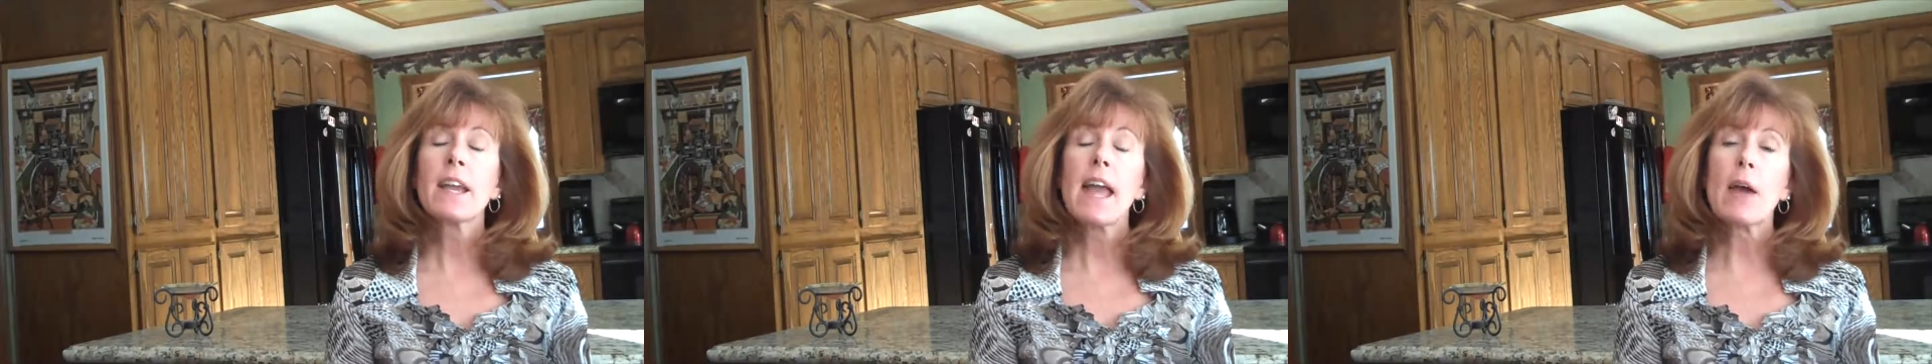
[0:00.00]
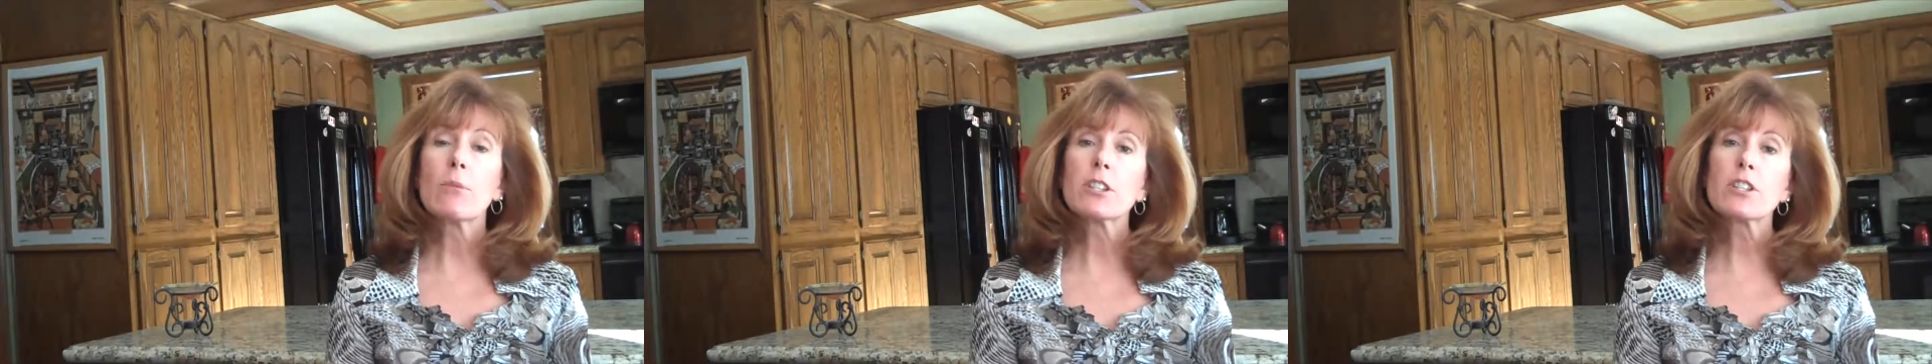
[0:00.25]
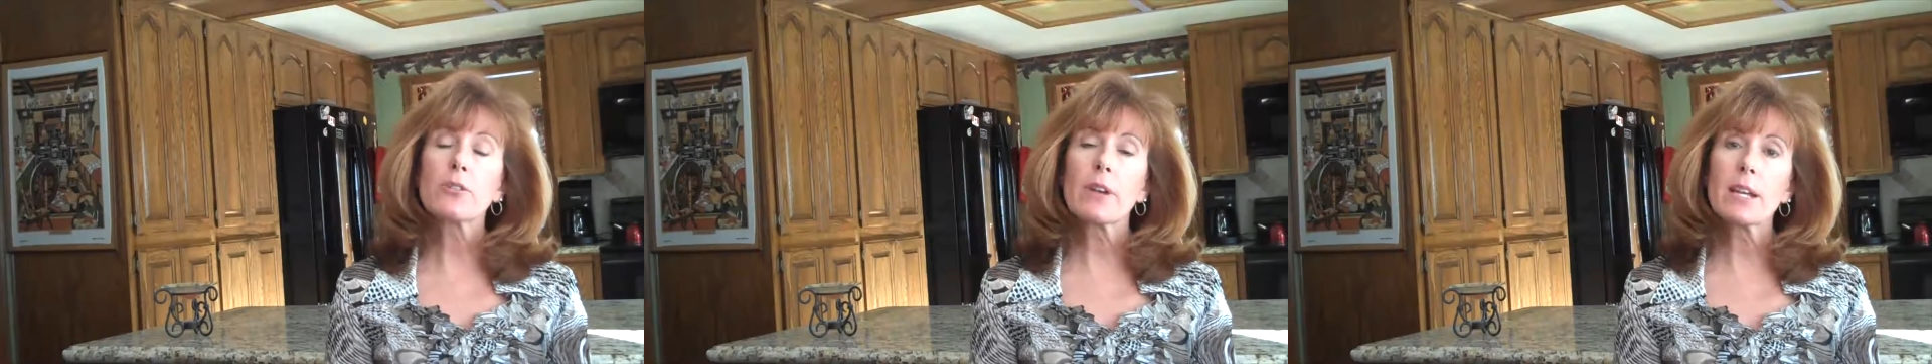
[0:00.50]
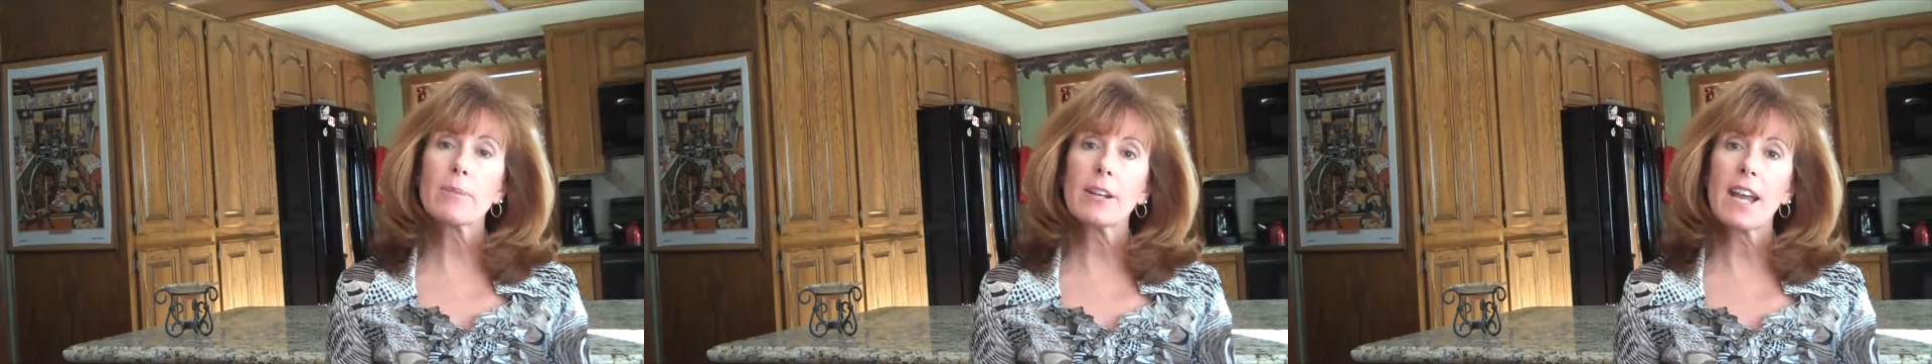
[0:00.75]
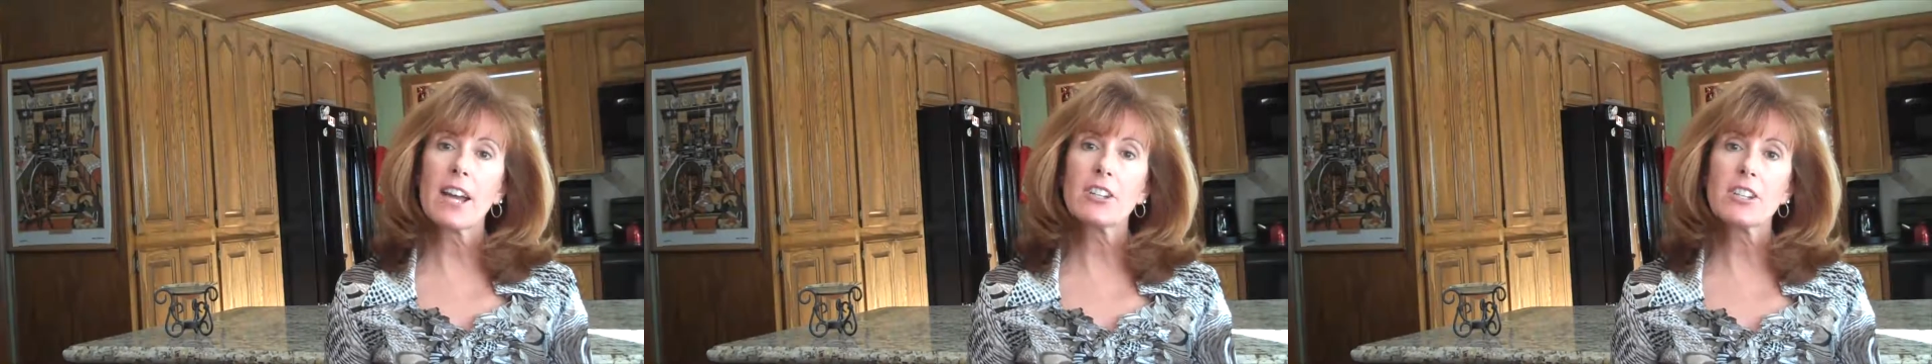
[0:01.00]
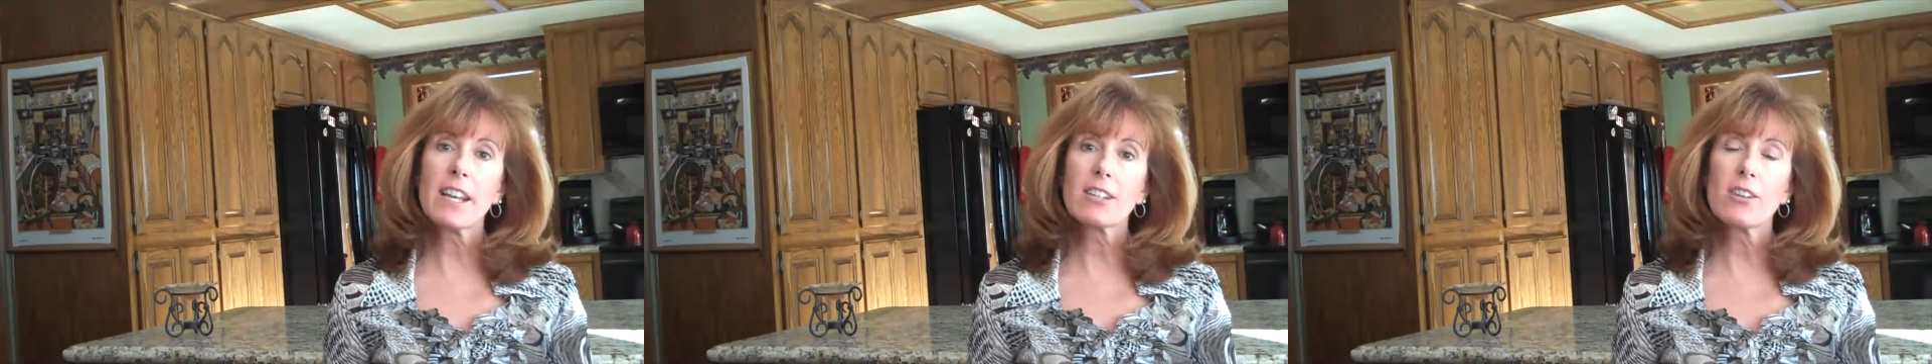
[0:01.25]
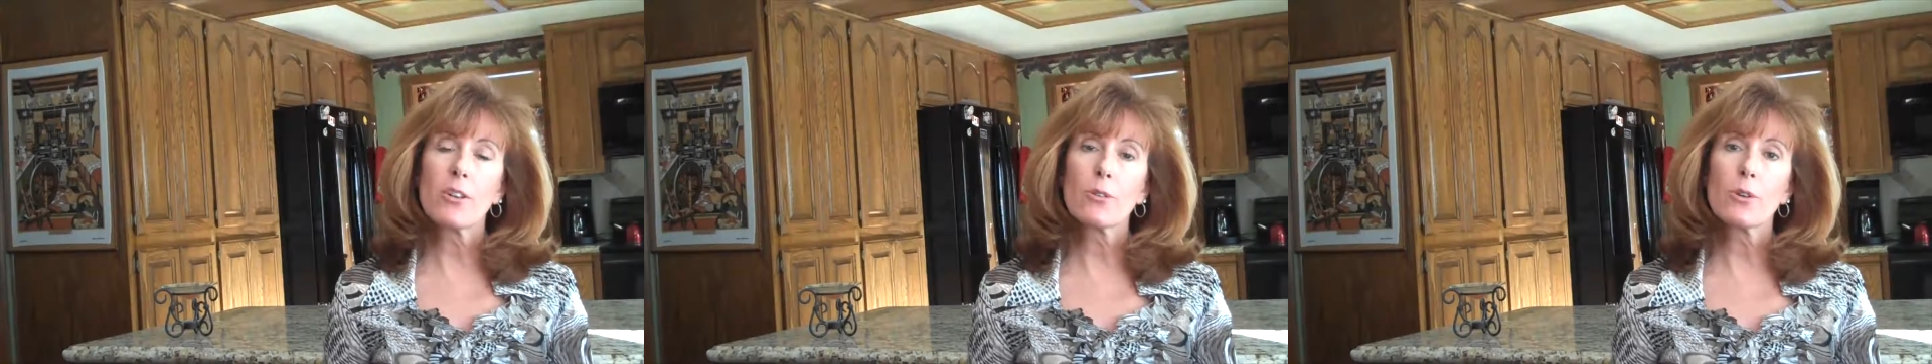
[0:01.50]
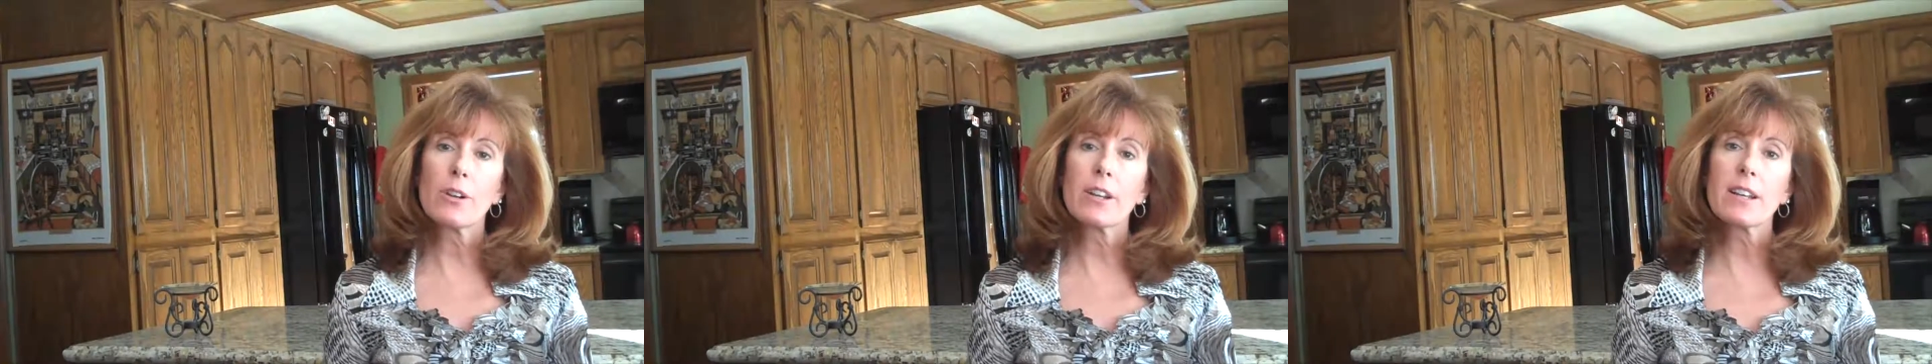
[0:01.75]
And what's great about
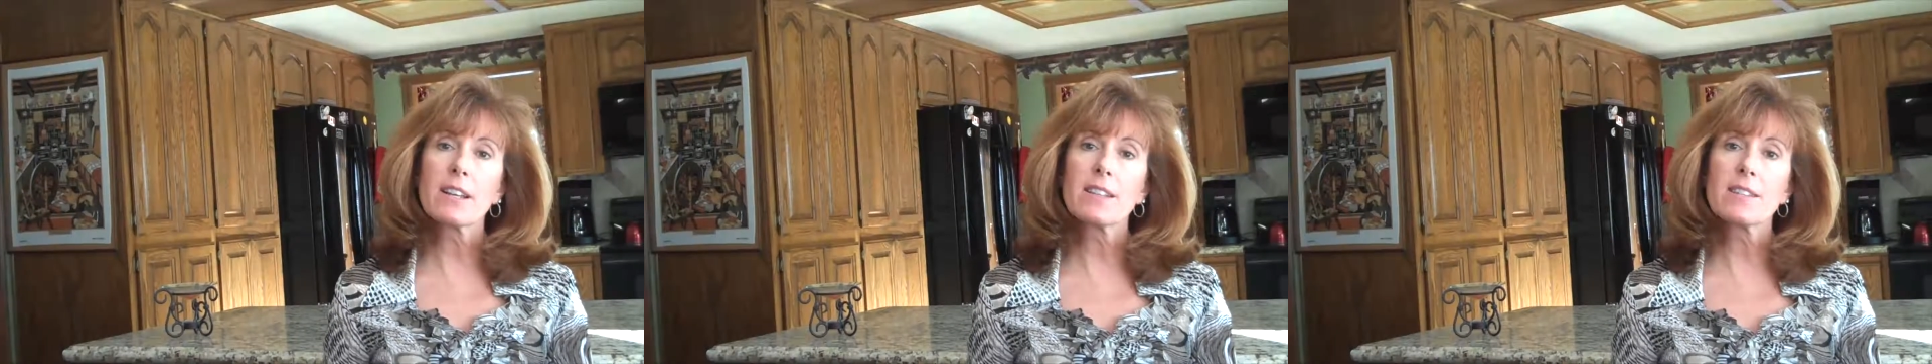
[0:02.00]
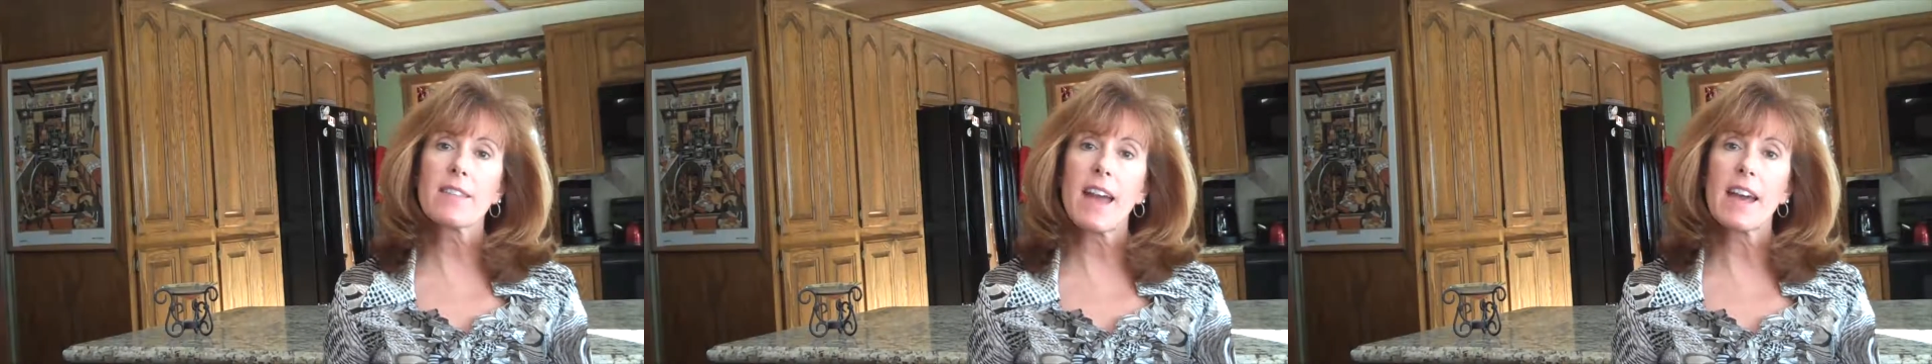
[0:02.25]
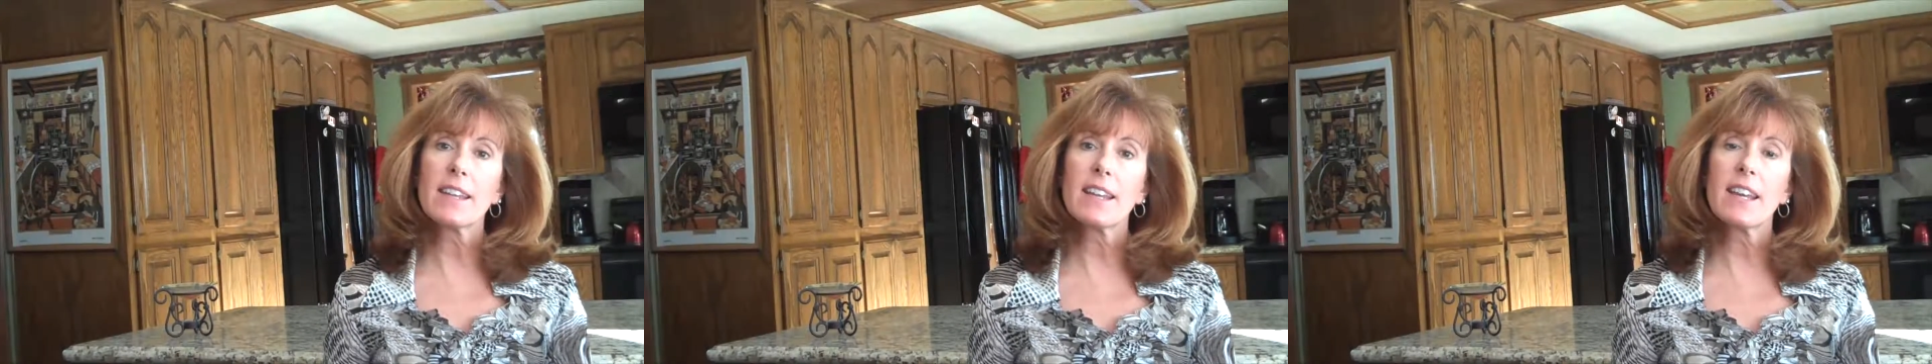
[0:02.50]
hashtag.org is that